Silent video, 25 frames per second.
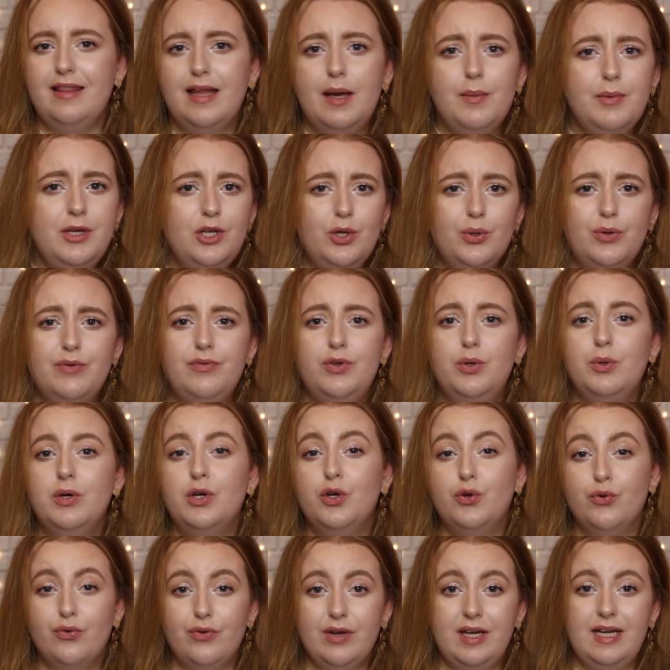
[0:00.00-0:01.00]
Let me know if you
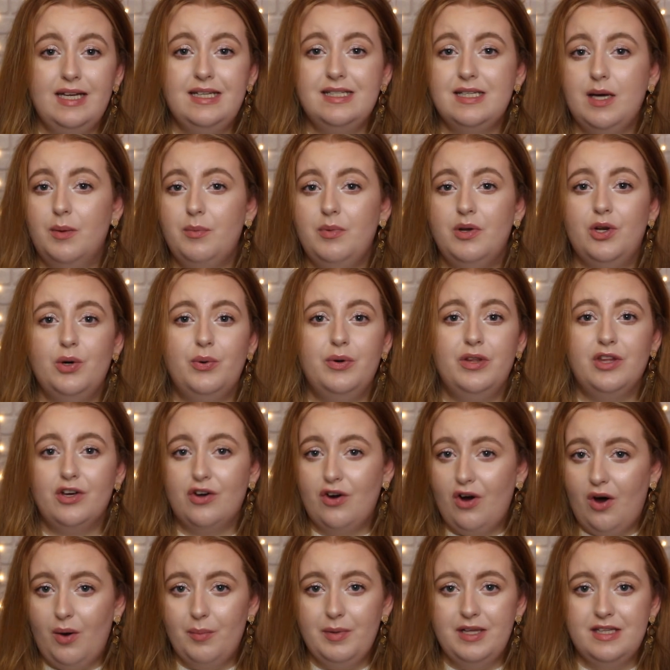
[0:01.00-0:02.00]
agree down below in the
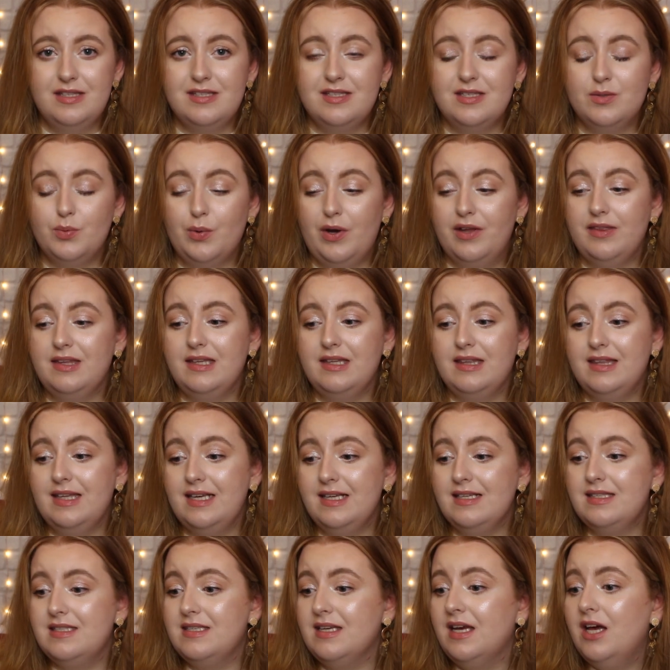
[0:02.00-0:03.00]
comments whether
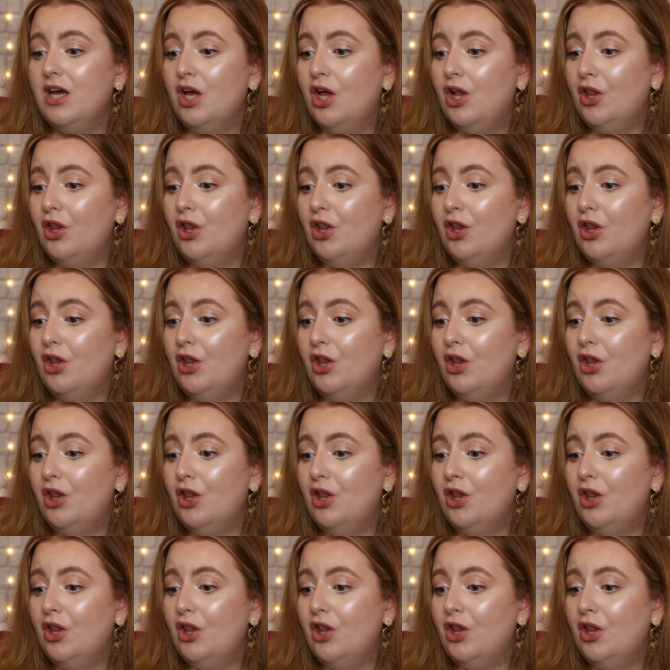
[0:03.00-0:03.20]
this